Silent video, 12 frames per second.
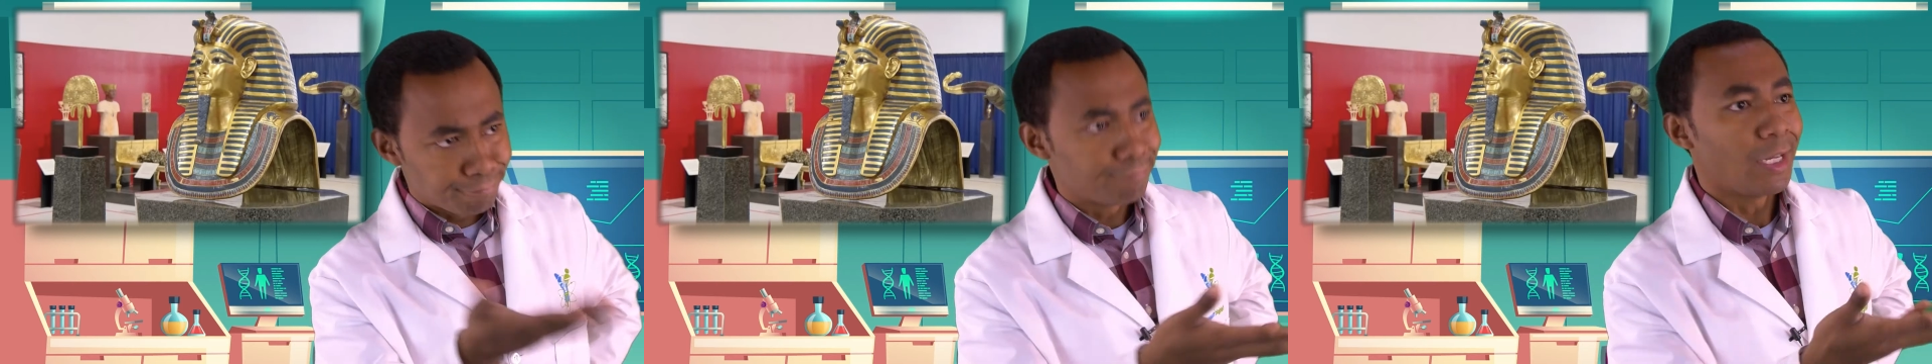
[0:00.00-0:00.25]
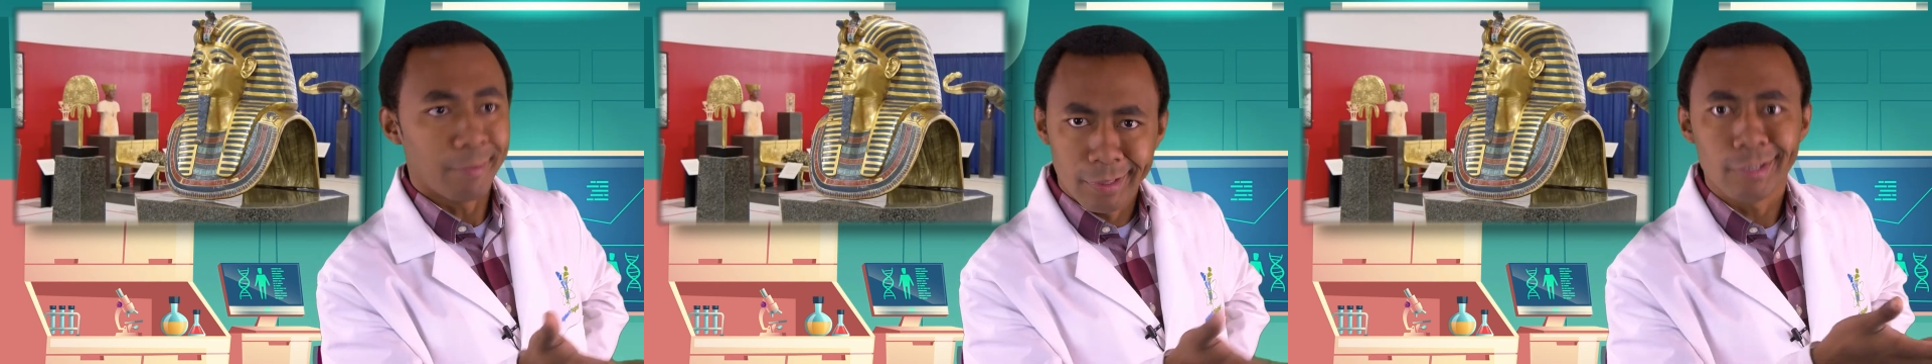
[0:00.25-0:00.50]

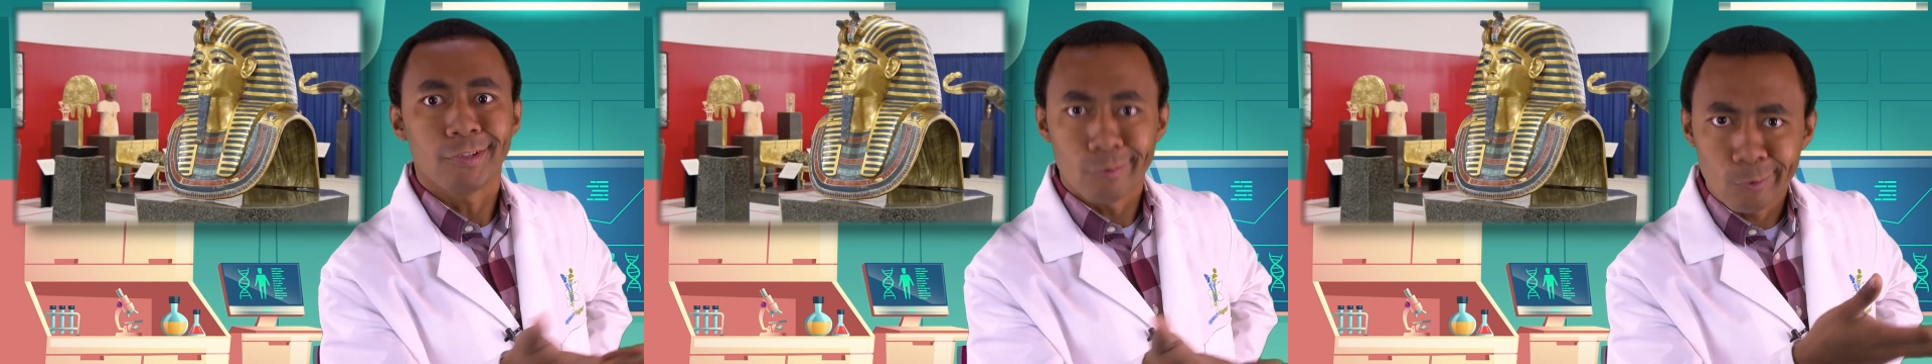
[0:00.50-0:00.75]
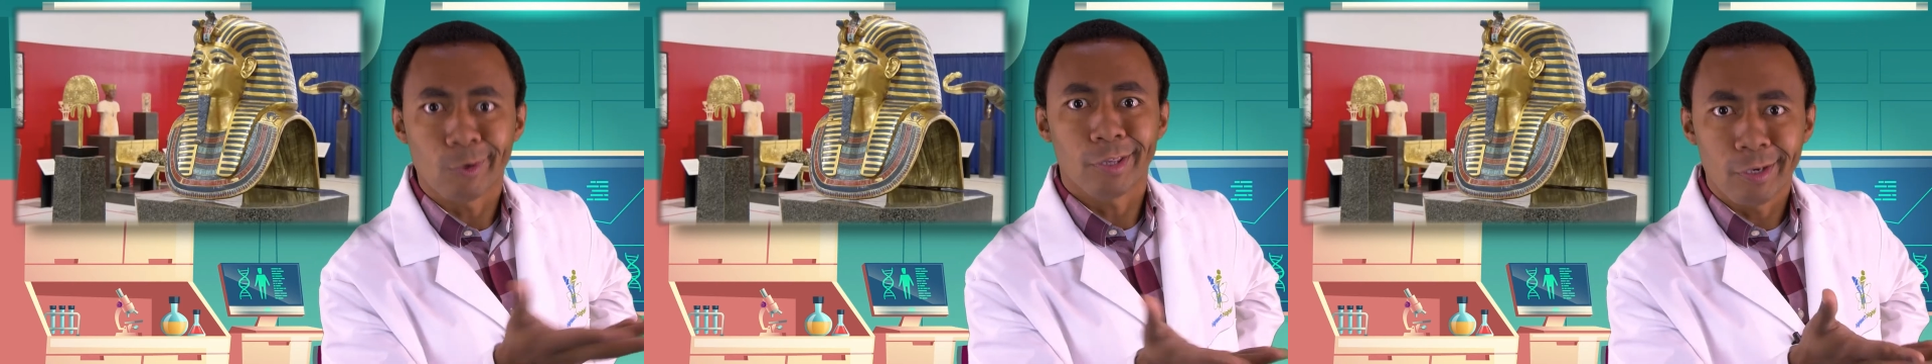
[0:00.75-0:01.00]
maybe this is
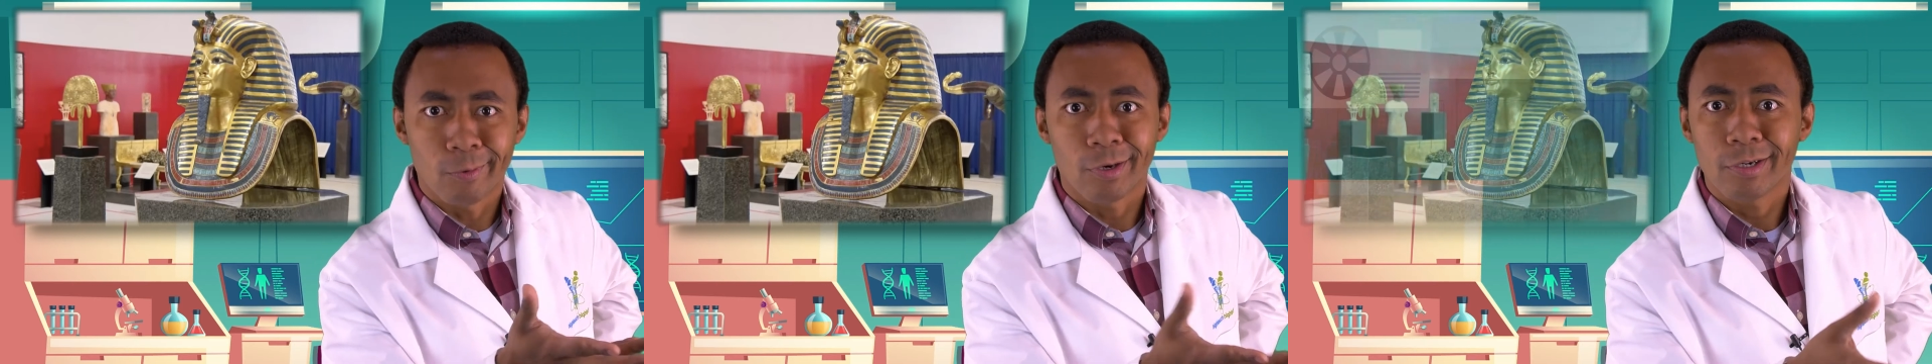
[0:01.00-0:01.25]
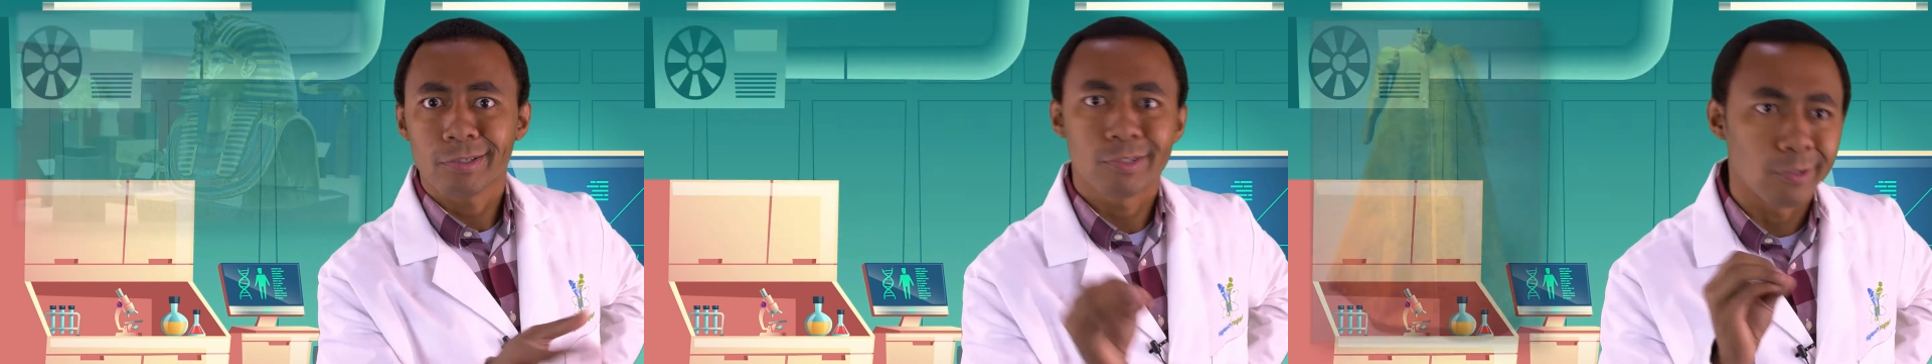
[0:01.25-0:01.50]
where they
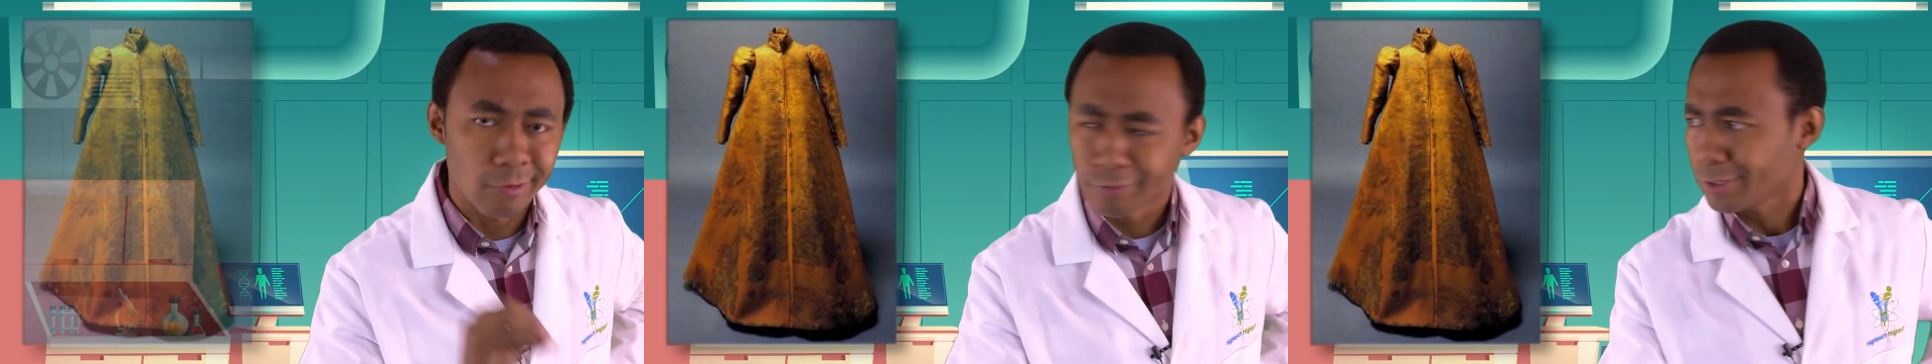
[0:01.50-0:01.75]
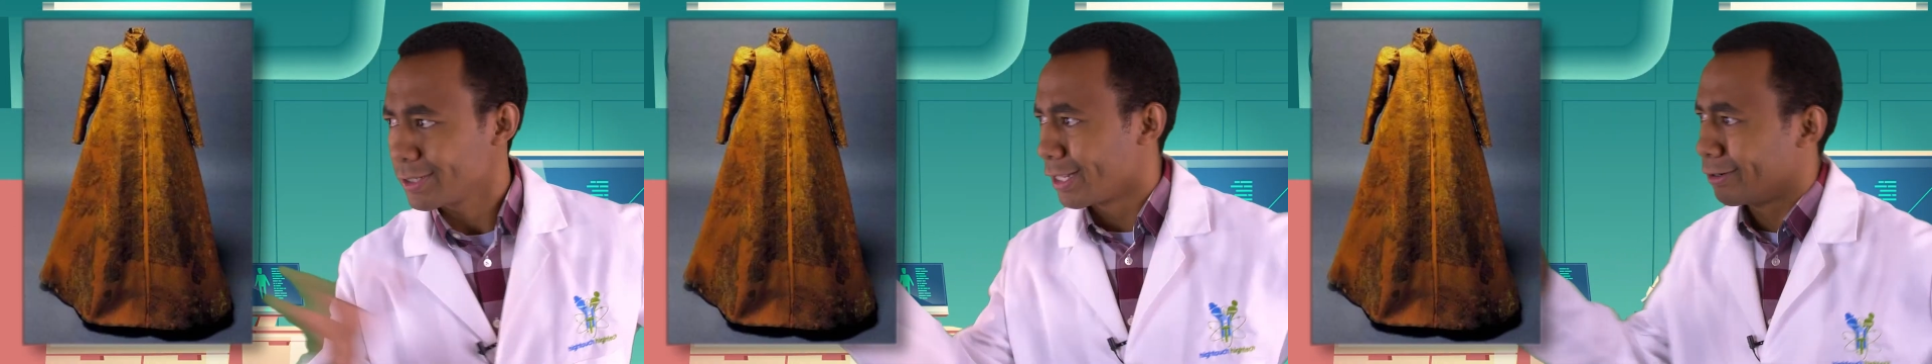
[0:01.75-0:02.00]
were. So of
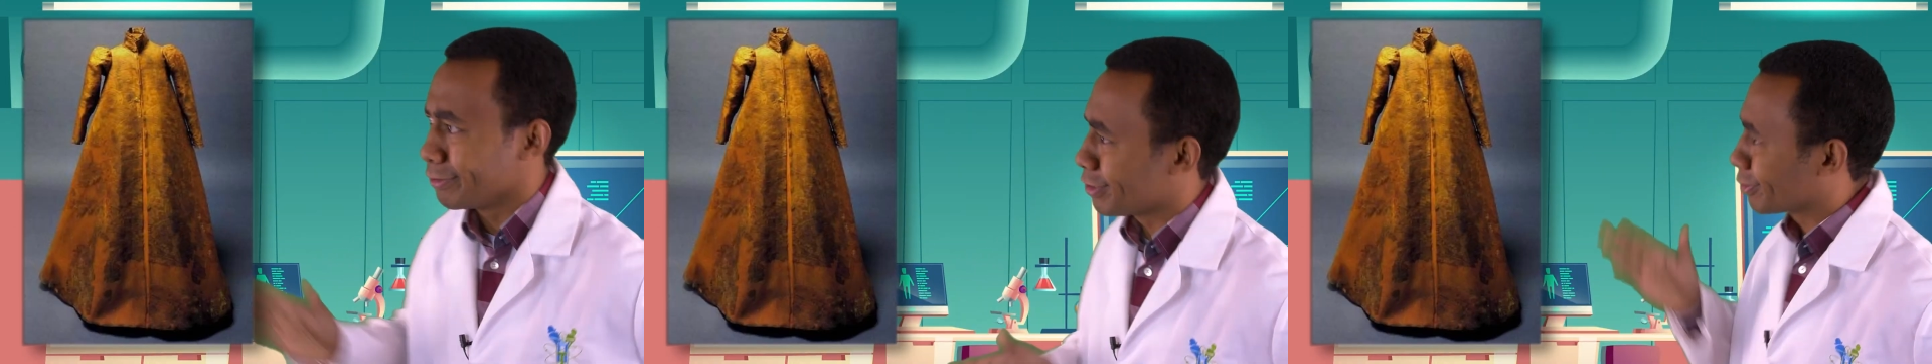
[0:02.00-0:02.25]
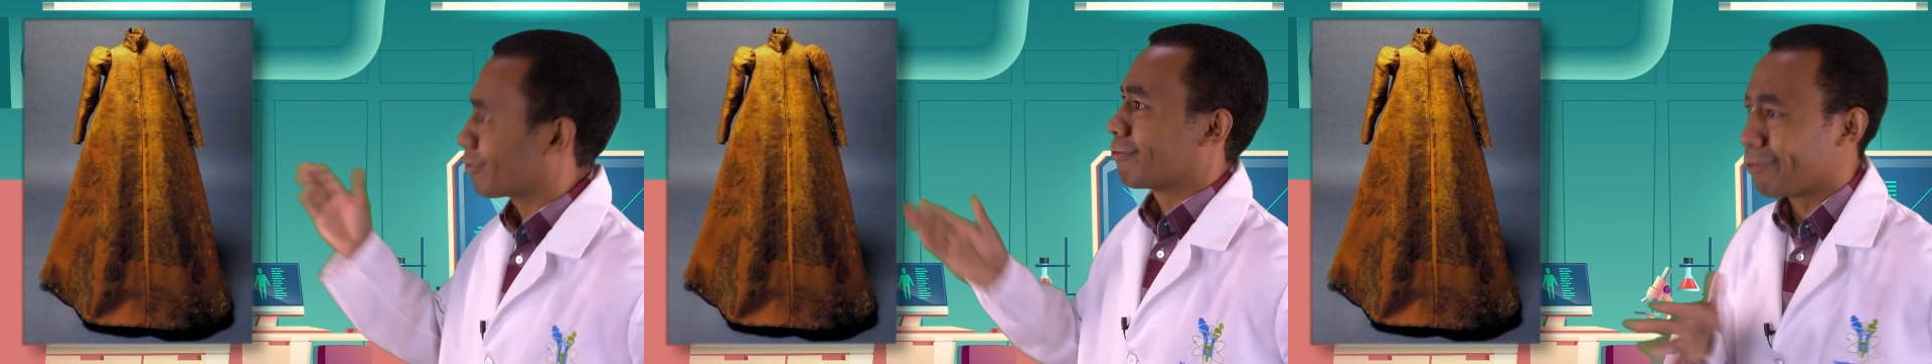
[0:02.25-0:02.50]
course they don't
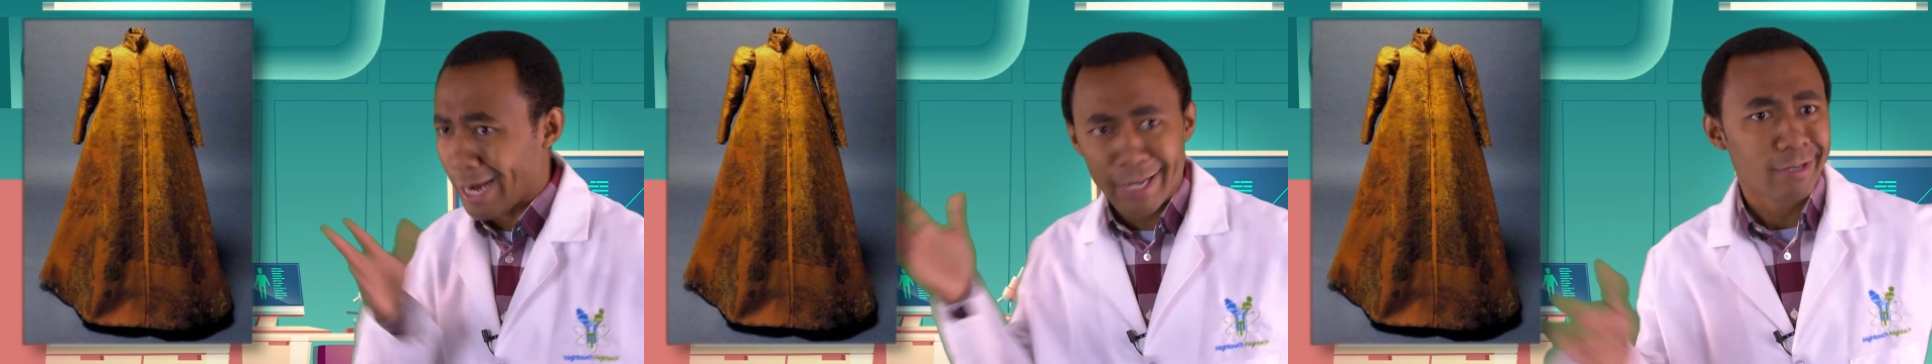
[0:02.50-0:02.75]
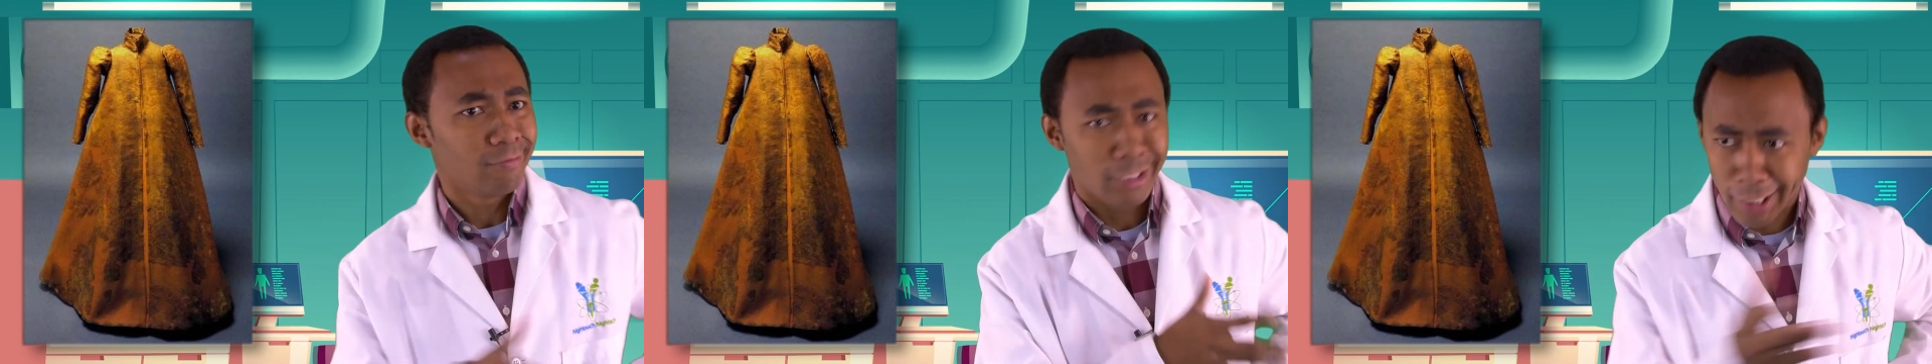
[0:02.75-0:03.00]
just
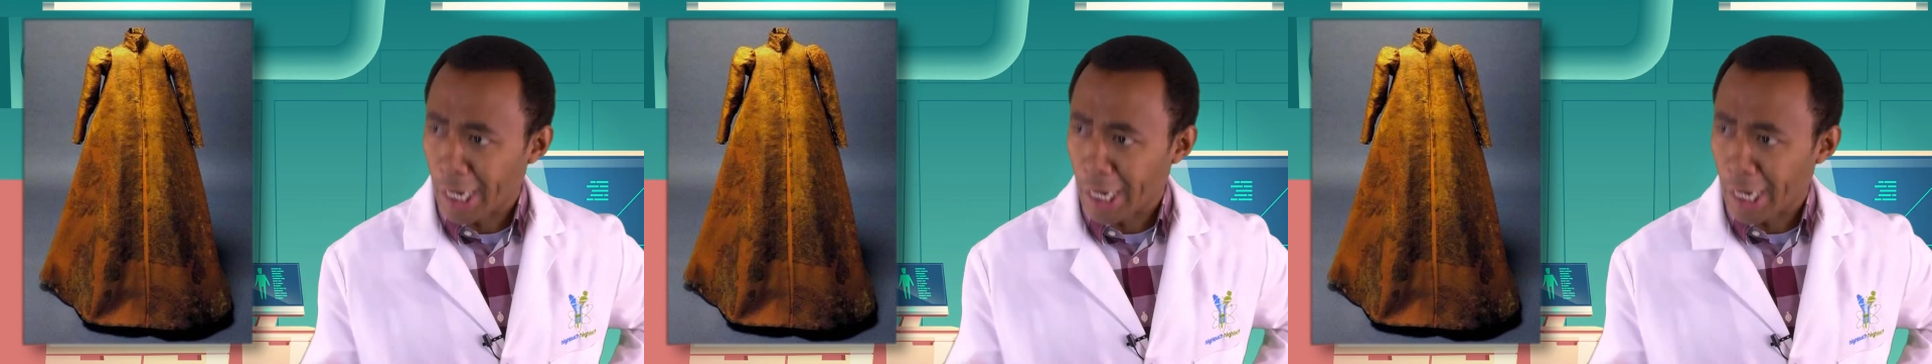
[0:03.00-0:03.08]
randomly,